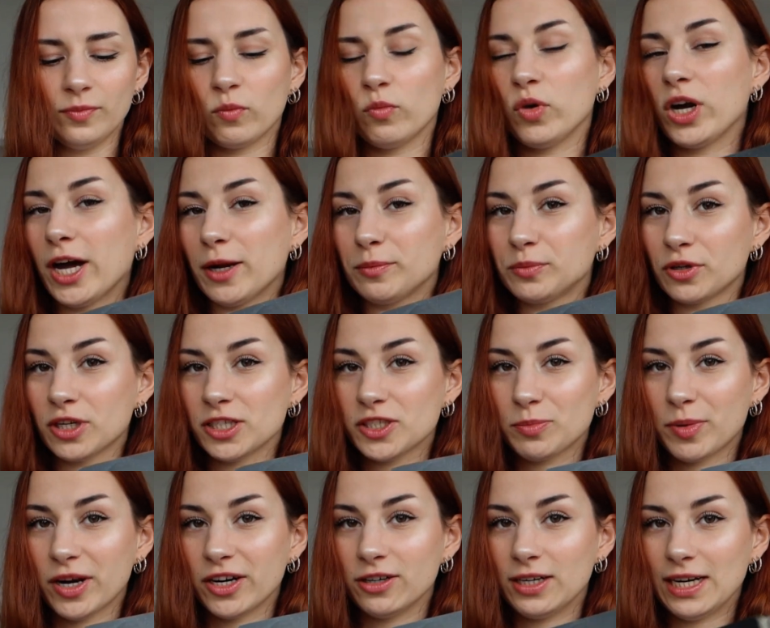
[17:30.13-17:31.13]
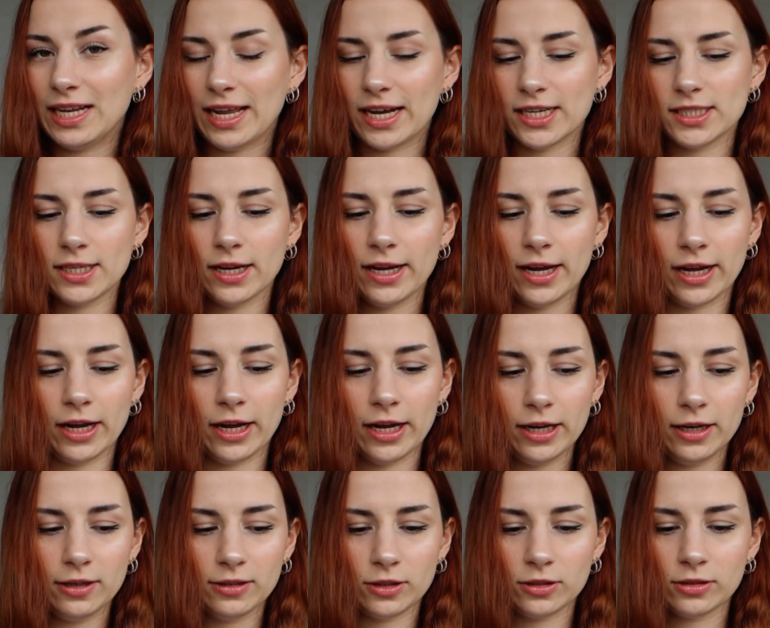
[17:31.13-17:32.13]
We got prosperity lies
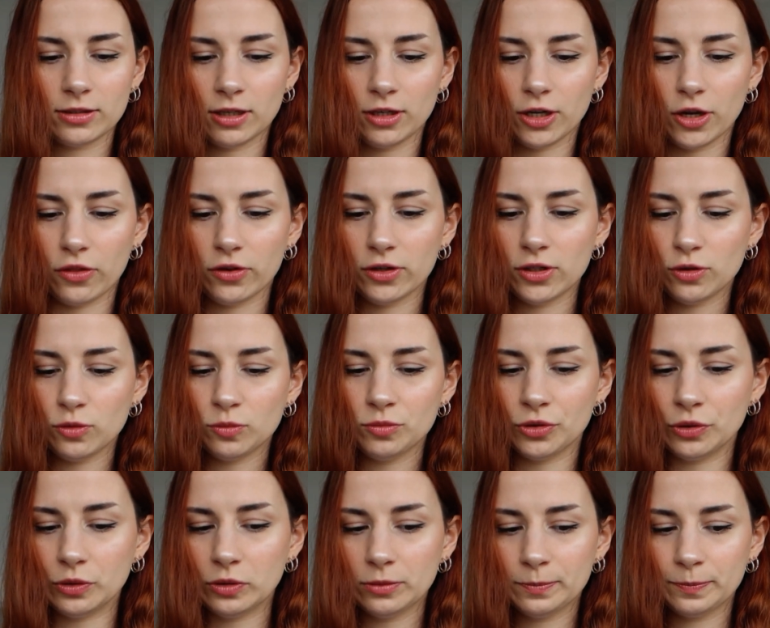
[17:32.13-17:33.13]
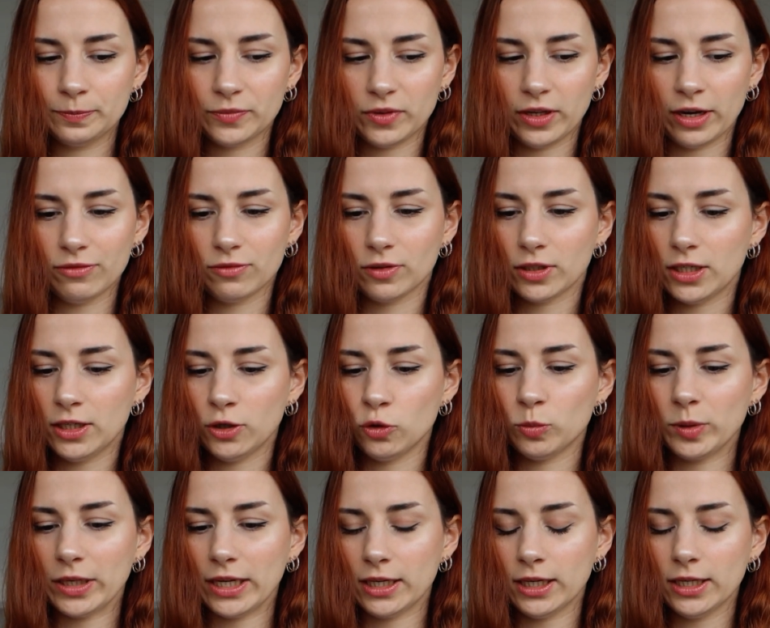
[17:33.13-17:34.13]
ahead. Another new moon. Definitely
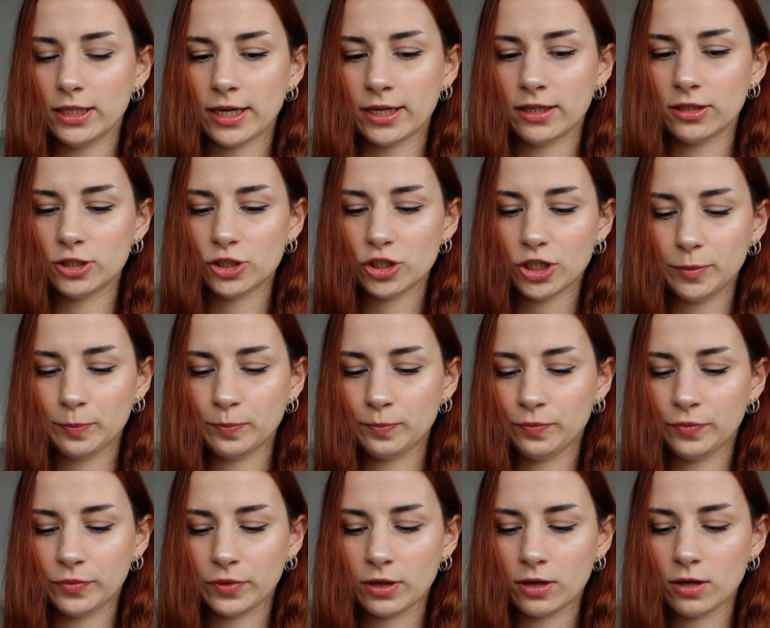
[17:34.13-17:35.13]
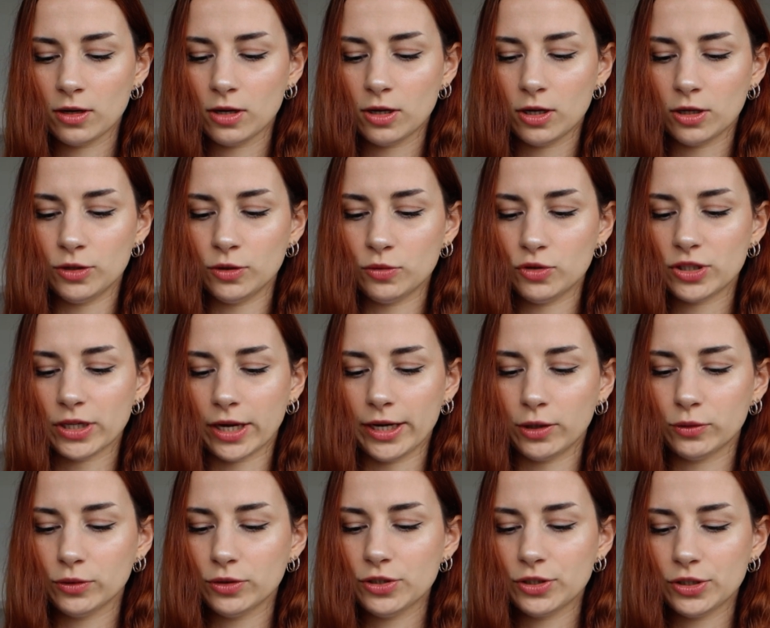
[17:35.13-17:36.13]
new beginning energy. New
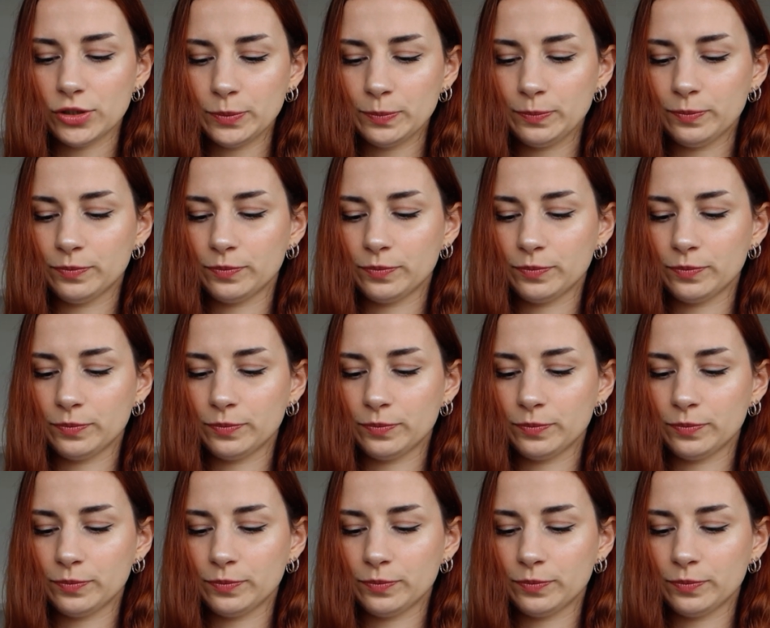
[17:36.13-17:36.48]
cycles.